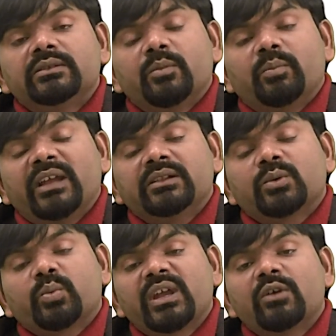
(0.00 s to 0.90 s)
by
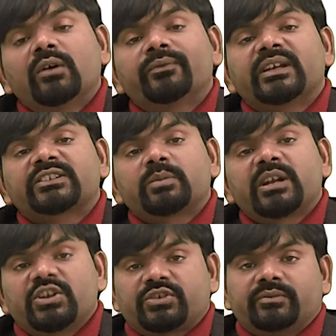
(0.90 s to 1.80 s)
the way of
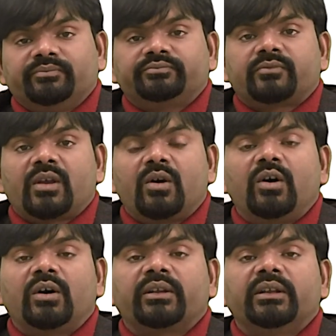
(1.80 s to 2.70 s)
explanation,
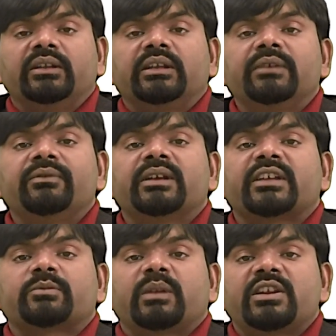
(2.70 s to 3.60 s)
or in giving
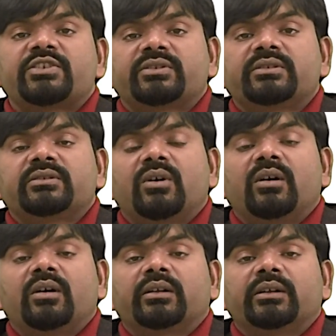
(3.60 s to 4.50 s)
explanation,
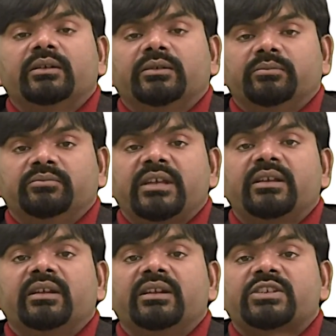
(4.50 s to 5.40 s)
or
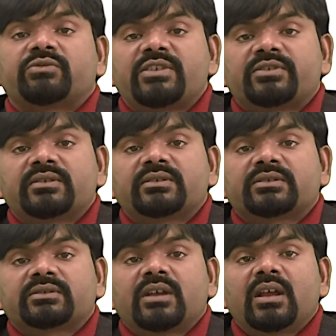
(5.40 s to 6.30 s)
making
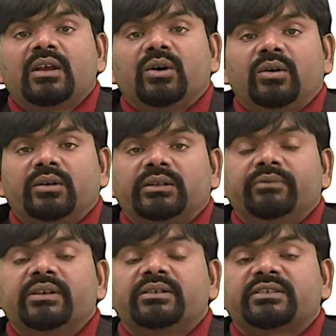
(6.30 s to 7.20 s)
illustrations, or
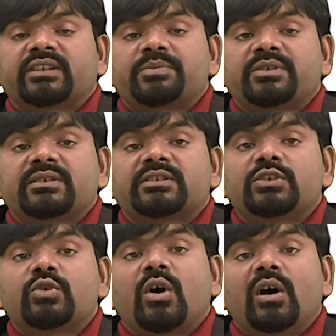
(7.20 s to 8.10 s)
giving descriptions,
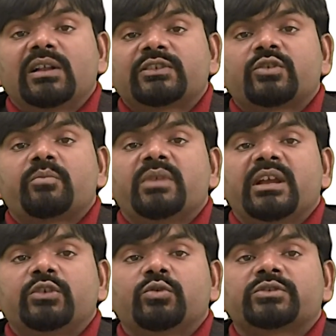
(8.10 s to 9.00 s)
you also
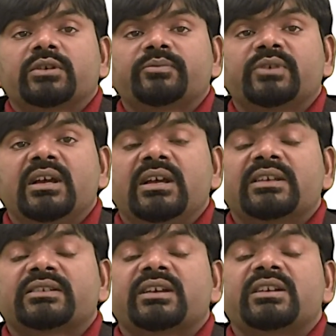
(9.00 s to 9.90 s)
make use of
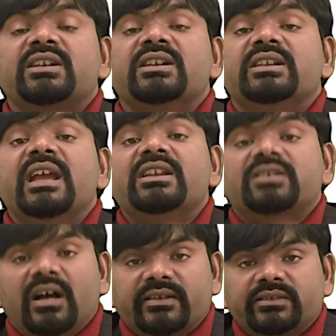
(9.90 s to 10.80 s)
certain
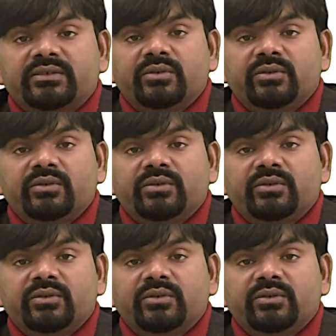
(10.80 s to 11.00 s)
datas.